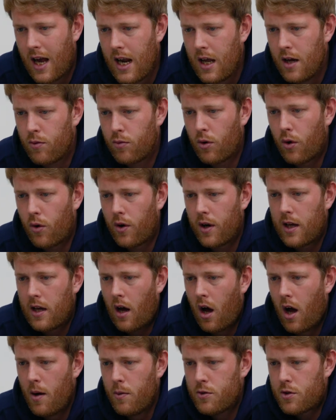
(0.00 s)
"Hello, Rory.
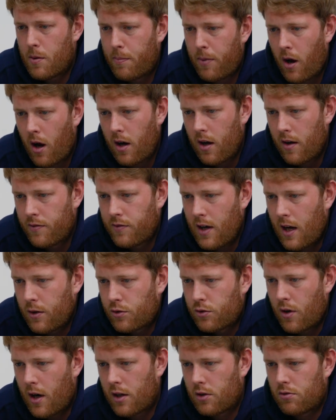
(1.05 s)
I was the pilot of
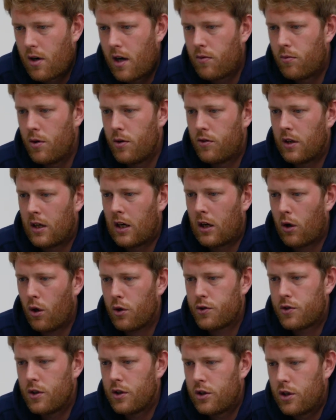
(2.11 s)
Delta X-Ray routing
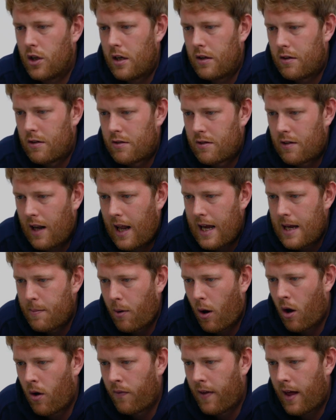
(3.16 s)
Gloucestershire to
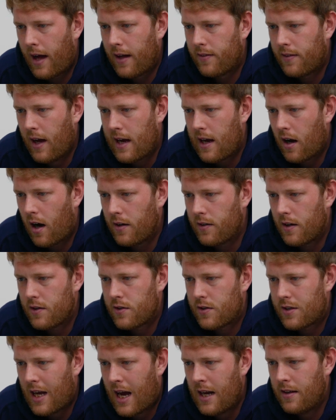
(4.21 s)
Sleap on that date. I did a
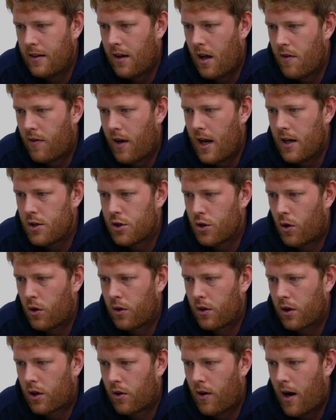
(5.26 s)
standard overhead join on
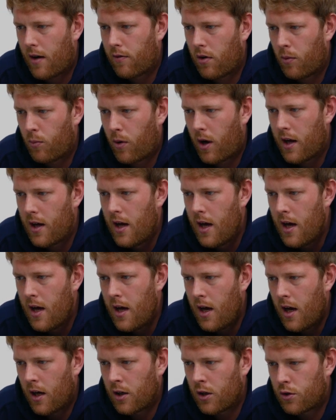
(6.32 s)
the correct runway
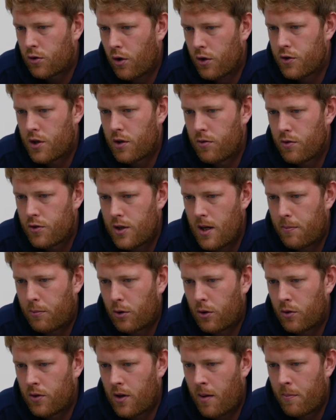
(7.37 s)
and crossed the
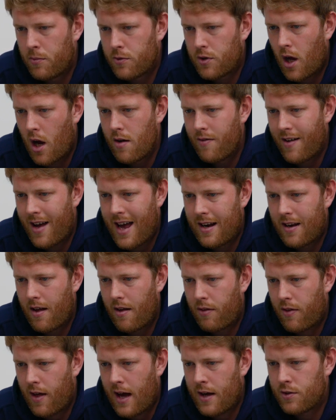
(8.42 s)
reciprocal numbers overhead at
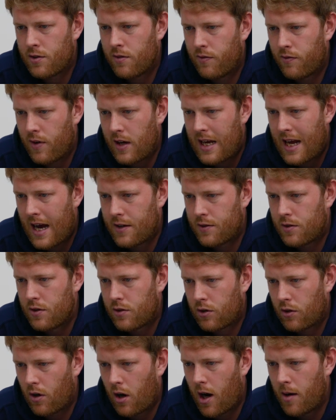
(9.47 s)
1,000 feet as
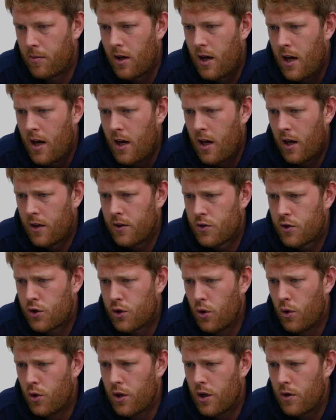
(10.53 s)
described and
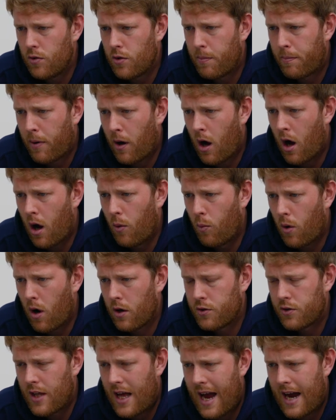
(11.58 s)
saw you depart
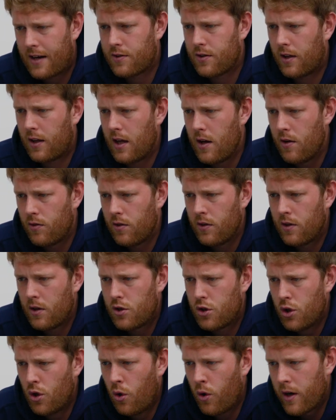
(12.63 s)
whilst executing the
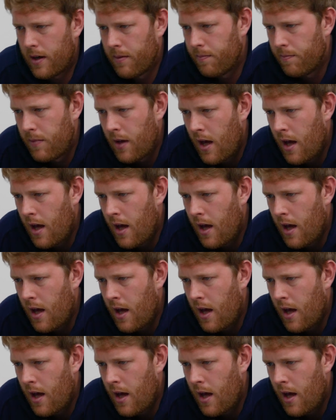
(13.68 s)
join."